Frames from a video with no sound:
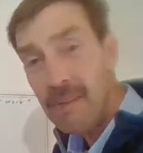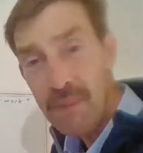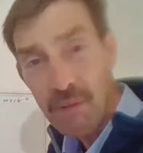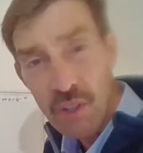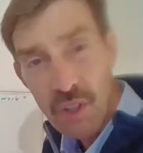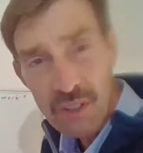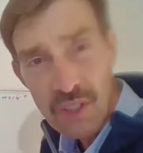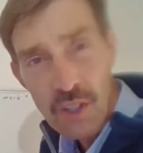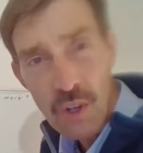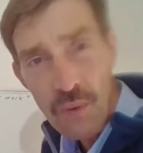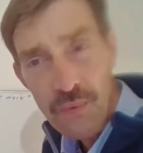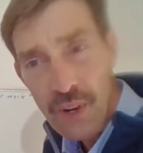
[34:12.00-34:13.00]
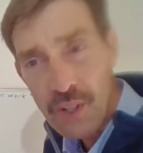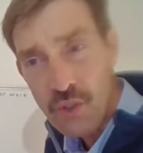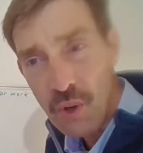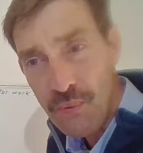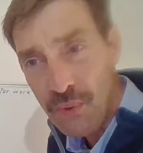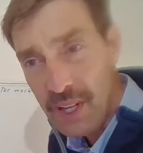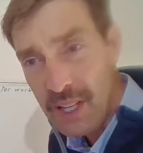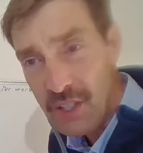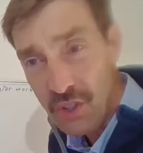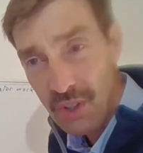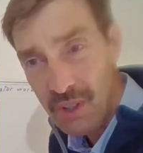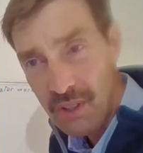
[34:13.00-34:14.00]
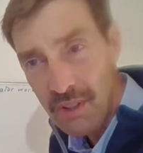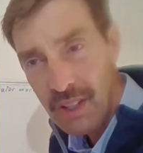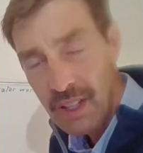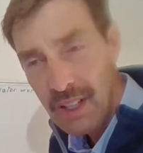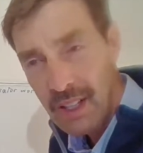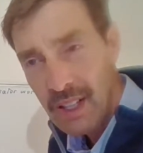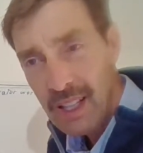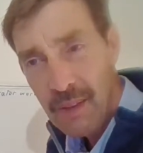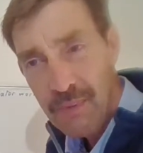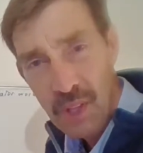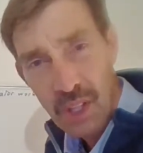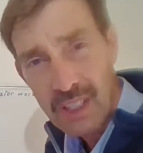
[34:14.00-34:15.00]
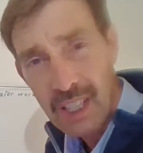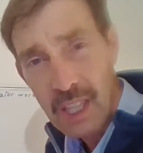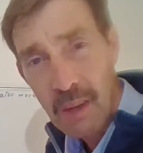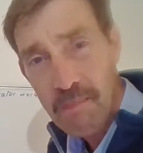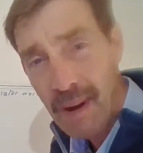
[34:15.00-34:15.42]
If you've looked in your fridge or freezer, if you look in the